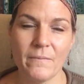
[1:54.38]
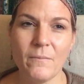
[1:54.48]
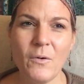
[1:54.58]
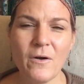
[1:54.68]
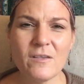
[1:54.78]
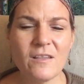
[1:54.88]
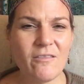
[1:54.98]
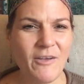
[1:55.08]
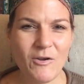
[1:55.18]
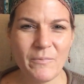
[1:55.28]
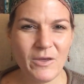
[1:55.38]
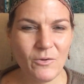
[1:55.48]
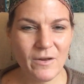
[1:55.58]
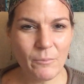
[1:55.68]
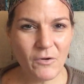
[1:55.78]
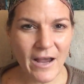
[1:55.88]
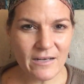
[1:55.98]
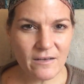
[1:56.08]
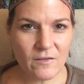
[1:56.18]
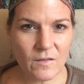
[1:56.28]
more as a therapeutic
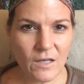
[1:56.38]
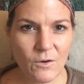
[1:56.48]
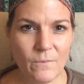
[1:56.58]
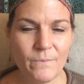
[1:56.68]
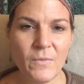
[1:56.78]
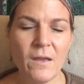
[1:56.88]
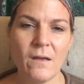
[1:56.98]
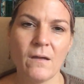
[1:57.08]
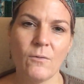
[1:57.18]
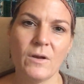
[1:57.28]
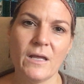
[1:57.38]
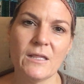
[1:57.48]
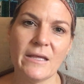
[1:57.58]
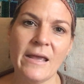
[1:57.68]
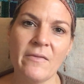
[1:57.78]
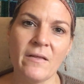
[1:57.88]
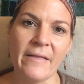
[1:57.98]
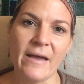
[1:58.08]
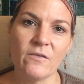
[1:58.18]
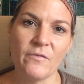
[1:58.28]
practice though. What I see in the
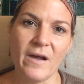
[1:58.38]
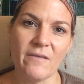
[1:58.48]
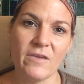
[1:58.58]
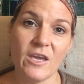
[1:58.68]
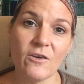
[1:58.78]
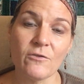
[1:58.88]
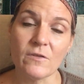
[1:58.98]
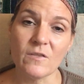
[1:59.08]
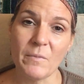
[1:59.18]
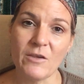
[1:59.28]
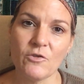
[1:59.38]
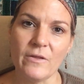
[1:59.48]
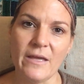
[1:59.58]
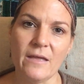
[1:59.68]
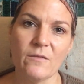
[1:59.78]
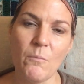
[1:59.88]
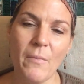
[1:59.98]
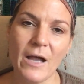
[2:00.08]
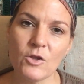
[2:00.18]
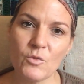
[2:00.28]
last 5 years especially is
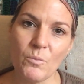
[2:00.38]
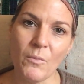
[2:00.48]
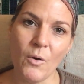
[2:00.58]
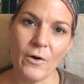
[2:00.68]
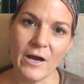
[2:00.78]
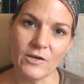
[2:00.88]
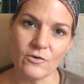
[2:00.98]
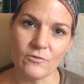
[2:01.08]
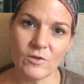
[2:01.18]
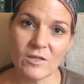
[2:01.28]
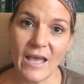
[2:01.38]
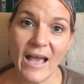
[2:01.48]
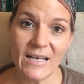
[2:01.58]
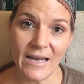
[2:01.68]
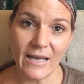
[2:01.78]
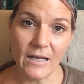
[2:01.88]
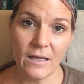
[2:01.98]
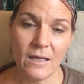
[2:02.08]
much more understanding